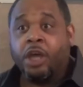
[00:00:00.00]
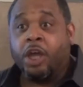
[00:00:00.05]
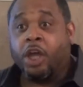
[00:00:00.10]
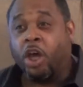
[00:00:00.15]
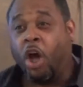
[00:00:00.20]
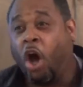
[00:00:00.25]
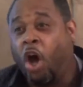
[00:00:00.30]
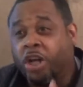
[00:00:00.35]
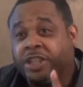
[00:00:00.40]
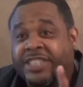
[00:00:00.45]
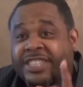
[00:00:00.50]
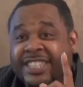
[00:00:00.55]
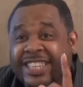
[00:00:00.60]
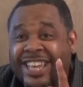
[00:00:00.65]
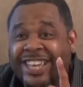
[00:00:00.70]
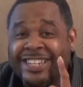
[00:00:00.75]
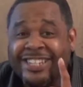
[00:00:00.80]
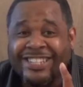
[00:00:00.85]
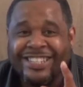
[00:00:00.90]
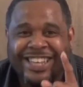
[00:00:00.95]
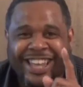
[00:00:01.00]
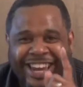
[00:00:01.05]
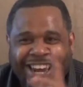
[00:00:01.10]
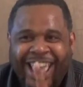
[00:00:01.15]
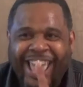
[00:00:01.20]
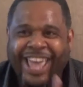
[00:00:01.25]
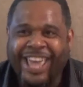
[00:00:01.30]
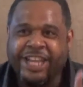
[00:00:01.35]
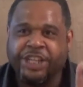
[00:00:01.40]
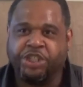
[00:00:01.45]
God sends an
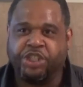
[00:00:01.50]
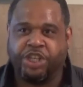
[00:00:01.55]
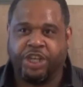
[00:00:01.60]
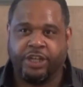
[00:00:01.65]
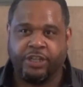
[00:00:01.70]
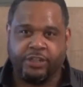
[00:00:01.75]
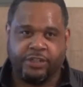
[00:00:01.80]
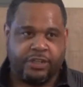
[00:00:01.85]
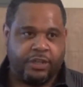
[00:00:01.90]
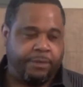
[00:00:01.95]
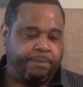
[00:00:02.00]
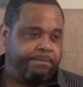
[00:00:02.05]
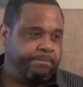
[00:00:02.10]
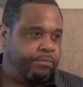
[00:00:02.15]
agent